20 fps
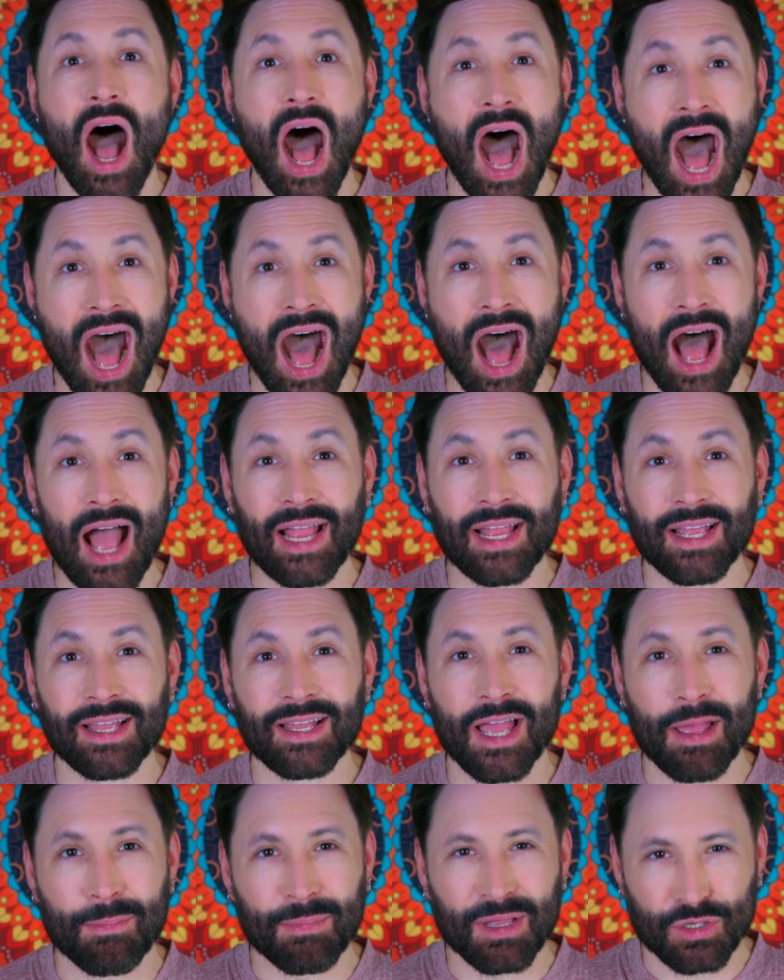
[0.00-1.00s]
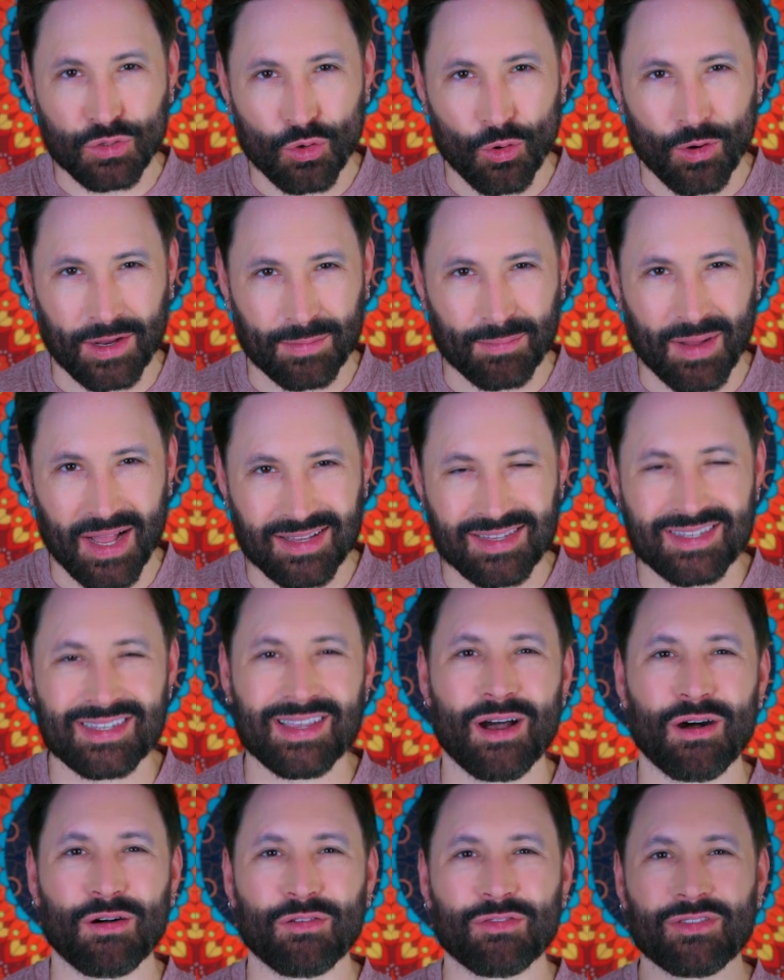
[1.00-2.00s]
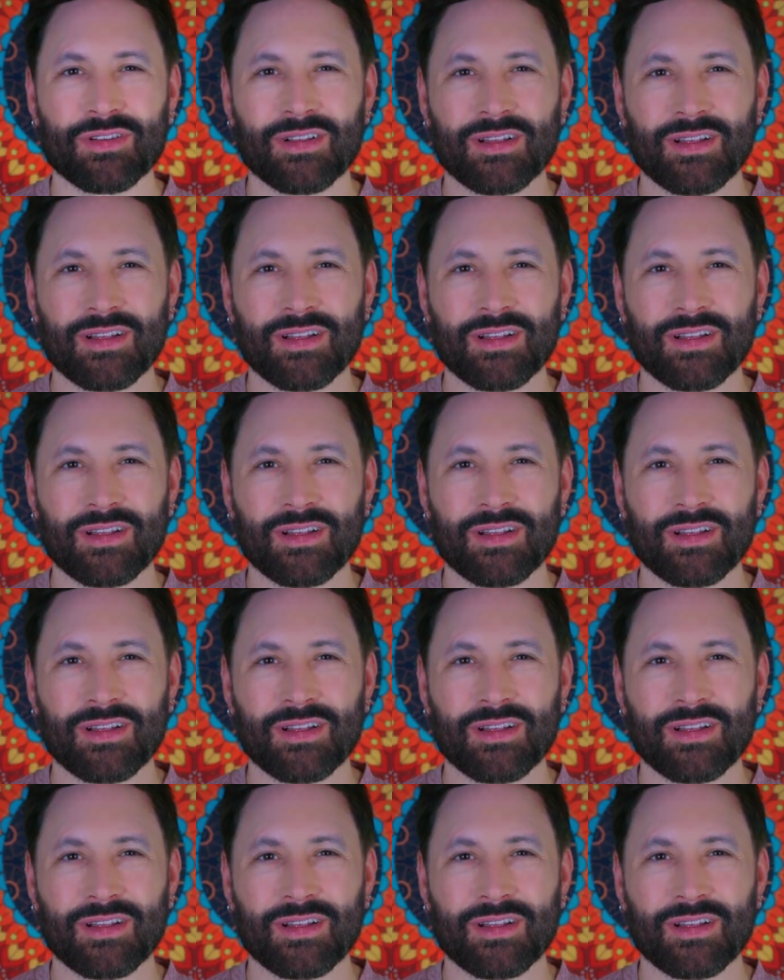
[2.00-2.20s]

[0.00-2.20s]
"I am ignoring myself."